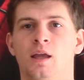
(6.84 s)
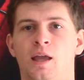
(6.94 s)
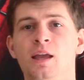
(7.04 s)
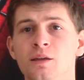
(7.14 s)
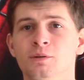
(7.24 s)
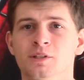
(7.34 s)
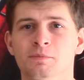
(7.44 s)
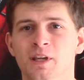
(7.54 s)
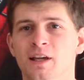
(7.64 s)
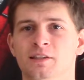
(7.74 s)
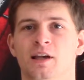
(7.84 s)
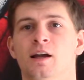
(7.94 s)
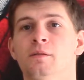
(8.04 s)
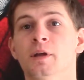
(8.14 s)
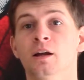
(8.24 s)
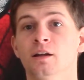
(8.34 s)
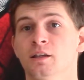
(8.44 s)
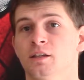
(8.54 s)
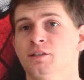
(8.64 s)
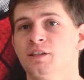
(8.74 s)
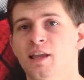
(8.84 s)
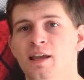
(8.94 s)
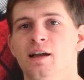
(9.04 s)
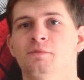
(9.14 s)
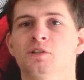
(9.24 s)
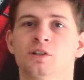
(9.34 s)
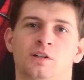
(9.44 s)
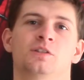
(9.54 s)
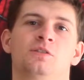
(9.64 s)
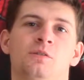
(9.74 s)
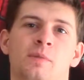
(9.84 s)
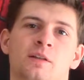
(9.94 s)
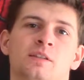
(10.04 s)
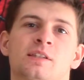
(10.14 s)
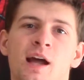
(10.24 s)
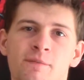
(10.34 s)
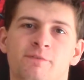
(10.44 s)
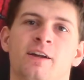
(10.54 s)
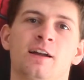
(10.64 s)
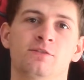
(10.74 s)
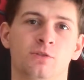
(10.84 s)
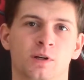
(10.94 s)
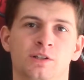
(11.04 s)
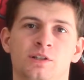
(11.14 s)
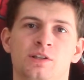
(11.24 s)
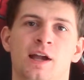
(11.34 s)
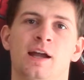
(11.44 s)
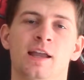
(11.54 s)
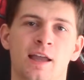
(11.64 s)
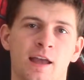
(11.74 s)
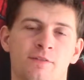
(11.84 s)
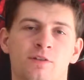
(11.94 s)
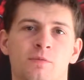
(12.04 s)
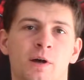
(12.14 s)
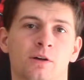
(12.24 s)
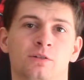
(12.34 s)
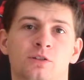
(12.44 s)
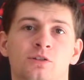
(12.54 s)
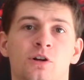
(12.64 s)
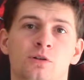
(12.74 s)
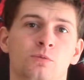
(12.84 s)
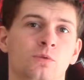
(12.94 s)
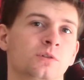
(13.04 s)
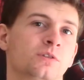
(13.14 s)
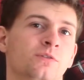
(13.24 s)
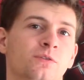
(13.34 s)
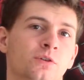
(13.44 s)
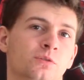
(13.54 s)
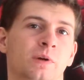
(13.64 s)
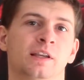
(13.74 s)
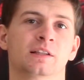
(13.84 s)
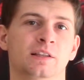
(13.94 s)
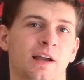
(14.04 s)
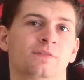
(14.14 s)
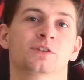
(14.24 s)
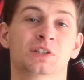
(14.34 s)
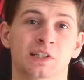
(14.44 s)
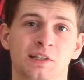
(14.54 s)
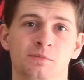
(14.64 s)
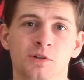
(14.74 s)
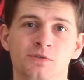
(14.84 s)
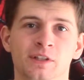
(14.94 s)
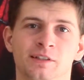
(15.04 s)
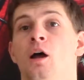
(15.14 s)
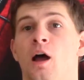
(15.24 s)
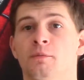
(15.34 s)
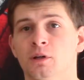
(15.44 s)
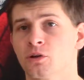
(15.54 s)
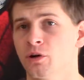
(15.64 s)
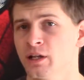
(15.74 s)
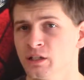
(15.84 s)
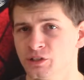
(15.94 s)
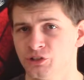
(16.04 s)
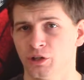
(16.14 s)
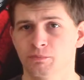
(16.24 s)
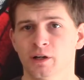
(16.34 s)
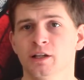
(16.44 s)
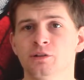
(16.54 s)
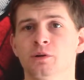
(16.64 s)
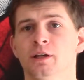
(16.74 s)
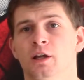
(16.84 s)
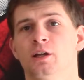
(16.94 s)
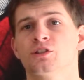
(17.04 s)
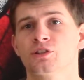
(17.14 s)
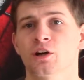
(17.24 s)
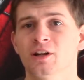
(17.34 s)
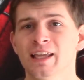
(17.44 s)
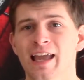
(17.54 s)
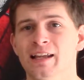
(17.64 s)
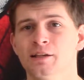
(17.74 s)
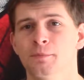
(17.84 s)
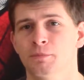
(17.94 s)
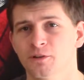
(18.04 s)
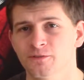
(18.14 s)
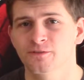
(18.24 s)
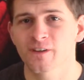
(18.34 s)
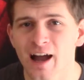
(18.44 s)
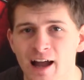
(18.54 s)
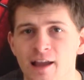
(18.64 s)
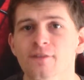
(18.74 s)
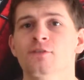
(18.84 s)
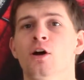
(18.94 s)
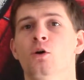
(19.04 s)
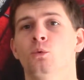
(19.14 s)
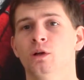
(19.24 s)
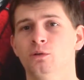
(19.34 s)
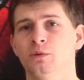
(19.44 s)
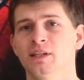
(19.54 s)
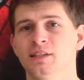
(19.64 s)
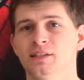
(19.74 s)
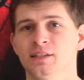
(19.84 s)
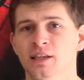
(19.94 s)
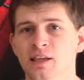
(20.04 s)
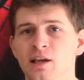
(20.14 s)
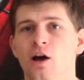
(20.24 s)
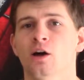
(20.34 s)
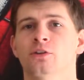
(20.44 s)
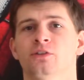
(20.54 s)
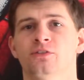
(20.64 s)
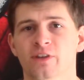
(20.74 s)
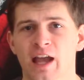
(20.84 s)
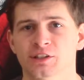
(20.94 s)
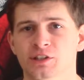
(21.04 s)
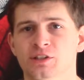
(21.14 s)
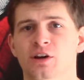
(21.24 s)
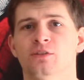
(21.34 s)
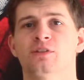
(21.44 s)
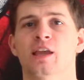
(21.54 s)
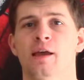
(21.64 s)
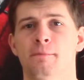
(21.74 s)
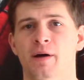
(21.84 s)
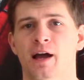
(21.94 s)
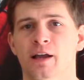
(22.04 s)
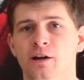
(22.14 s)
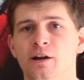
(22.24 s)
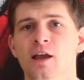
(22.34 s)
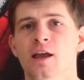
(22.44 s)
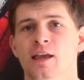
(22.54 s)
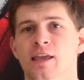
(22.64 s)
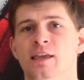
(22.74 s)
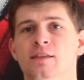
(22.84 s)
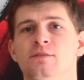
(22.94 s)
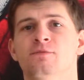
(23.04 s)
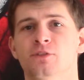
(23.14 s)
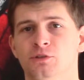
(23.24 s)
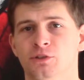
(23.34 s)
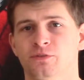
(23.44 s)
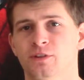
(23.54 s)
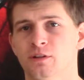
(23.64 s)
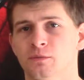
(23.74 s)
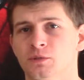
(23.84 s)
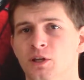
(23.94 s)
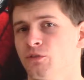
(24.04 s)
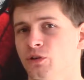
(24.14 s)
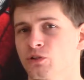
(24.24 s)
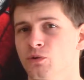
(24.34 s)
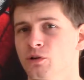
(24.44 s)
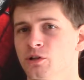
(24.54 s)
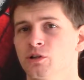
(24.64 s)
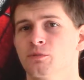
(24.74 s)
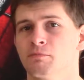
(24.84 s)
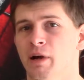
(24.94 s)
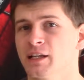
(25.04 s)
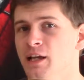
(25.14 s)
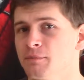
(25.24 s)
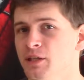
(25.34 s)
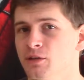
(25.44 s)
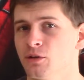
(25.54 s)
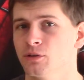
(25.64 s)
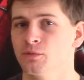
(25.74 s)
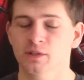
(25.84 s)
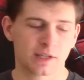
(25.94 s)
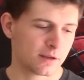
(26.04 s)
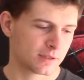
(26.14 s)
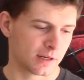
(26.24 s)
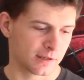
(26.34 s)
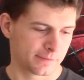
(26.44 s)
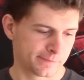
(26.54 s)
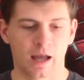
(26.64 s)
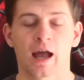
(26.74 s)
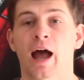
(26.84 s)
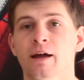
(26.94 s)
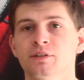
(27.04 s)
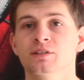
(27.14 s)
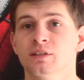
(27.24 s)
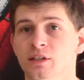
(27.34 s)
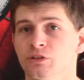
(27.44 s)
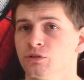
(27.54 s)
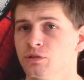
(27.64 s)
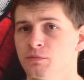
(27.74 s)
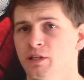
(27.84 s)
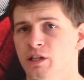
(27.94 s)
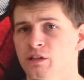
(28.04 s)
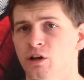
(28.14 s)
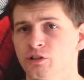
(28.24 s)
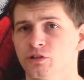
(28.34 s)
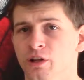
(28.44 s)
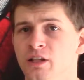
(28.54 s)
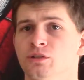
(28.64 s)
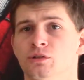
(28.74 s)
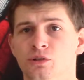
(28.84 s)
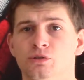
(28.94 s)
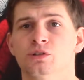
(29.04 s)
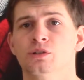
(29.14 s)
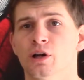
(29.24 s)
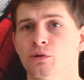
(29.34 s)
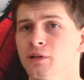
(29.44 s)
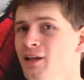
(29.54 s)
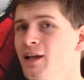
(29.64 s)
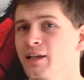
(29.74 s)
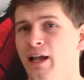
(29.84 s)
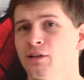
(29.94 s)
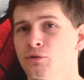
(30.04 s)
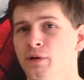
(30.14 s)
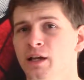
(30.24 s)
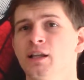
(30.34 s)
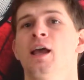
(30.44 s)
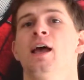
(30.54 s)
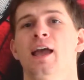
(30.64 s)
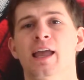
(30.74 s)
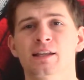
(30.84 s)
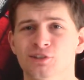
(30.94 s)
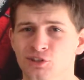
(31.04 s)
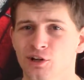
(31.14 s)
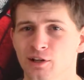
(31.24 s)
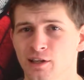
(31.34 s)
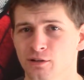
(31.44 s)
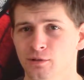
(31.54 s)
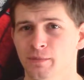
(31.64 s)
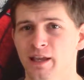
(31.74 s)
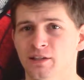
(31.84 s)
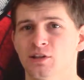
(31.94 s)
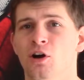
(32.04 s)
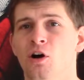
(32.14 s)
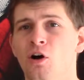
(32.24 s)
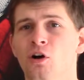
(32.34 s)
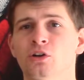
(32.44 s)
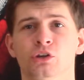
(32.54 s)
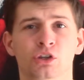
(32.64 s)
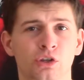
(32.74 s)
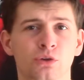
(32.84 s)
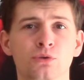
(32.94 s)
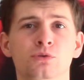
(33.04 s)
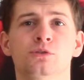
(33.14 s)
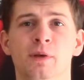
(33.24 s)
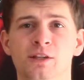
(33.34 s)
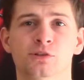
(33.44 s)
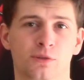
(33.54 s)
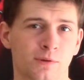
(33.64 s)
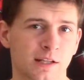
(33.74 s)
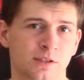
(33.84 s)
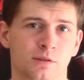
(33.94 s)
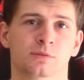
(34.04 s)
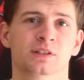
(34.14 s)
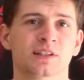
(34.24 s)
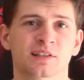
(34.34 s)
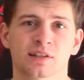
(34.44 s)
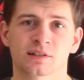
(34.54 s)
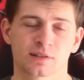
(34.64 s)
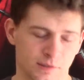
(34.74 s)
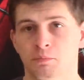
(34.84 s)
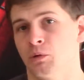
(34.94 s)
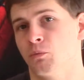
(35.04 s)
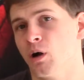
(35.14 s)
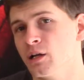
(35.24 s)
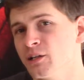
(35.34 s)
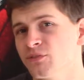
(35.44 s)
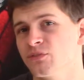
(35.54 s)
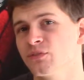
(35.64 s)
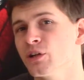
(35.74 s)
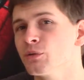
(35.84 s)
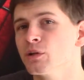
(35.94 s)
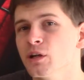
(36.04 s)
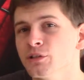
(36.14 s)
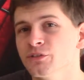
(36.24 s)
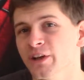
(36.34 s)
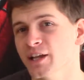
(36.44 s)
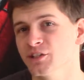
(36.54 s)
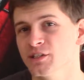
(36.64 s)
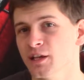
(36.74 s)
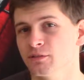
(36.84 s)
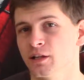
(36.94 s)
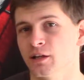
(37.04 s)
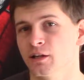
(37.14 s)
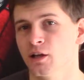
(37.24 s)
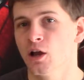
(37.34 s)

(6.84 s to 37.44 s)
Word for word: Hey, what's up guys? I'm Eric and today I'm going to talk to you about the top 5 questions I have about Star Wars The Force Awakens after seeing the movie. I'm going to go ahead and jump right into it. Starting at number 5, will we see other factions of the Empire in future films? First Order might not be the only ones out there. Obviously it grew to be a large threat due to Snoke, Kylo Ren, and Starkiller Base. All huge major threats to the Resistance. But what if there were other factions out there?